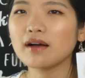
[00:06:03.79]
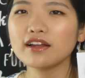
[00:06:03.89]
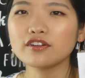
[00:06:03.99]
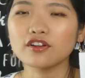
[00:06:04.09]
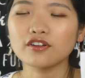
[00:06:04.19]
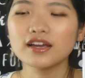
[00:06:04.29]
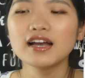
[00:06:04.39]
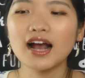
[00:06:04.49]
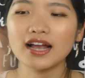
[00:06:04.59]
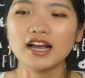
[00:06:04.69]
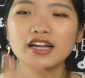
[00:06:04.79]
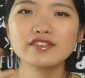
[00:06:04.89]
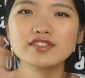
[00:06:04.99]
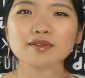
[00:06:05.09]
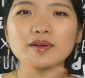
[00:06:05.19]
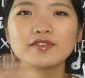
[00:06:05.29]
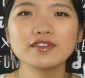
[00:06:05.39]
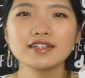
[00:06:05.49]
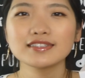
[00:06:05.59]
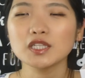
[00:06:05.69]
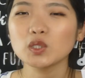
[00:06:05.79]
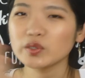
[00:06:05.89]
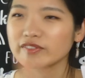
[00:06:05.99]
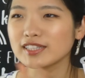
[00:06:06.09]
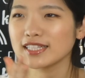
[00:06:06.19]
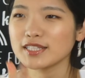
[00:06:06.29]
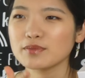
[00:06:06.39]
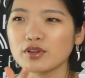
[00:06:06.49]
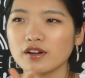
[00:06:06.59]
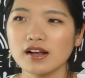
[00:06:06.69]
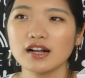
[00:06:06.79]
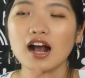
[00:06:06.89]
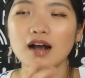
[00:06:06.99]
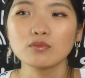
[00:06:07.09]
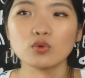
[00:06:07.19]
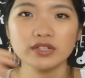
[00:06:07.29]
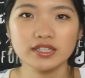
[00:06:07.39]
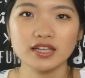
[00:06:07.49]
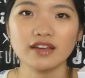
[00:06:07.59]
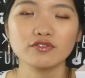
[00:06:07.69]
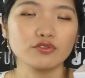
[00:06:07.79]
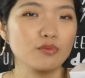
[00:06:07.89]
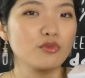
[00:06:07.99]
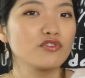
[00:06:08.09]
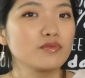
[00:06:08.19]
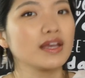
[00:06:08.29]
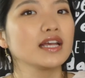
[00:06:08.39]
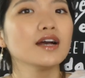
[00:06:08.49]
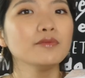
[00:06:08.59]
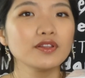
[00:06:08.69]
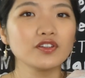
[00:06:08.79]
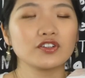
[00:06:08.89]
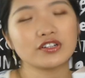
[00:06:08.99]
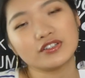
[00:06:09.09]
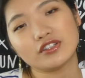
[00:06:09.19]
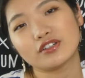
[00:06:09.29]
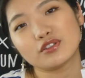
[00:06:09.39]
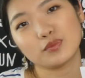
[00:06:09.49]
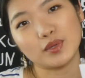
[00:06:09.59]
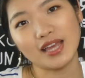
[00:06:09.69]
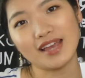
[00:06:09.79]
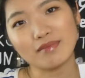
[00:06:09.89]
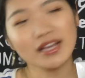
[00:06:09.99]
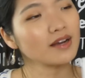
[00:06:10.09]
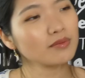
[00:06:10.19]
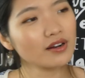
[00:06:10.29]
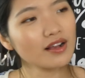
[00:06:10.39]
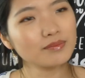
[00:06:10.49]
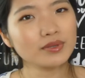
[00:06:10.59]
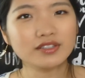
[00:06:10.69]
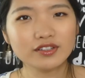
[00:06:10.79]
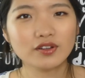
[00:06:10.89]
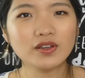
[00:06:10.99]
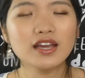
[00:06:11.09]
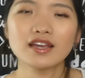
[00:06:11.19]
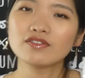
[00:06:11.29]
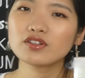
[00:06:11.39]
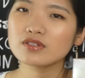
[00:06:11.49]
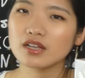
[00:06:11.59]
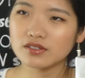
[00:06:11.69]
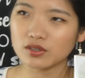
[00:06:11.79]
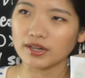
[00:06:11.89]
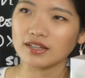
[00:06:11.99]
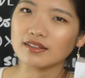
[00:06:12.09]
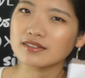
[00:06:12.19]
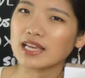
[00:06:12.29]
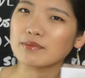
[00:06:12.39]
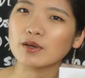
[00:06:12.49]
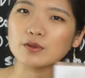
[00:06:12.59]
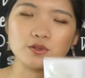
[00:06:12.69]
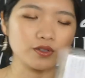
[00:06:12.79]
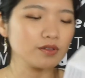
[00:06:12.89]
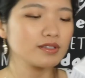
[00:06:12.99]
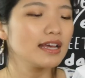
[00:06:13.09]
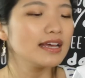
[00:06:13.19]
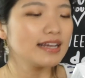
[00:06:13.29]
I don't know. I kind of sometimes think a lot of cleansing products are more designed for removing makeup than they're considered to be a makeup product. But you know, if you do sunscreen, this can be also used.